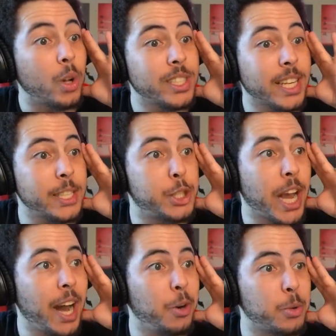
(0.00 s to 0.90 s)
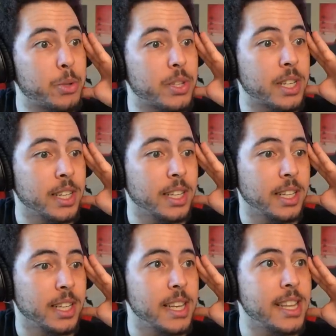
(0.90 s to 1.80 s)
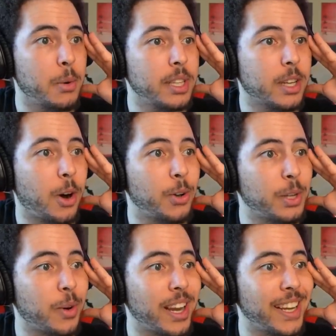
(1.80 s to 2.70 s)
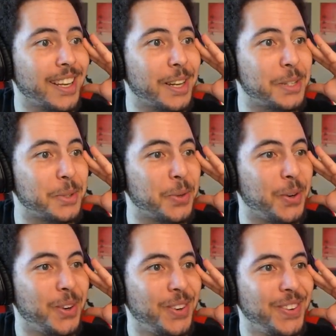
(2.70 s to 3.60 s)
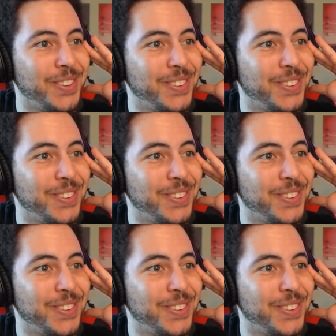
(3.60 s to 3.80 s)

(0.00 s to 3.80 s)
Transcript: It's like a joust. Is that what they called it, right? A duel?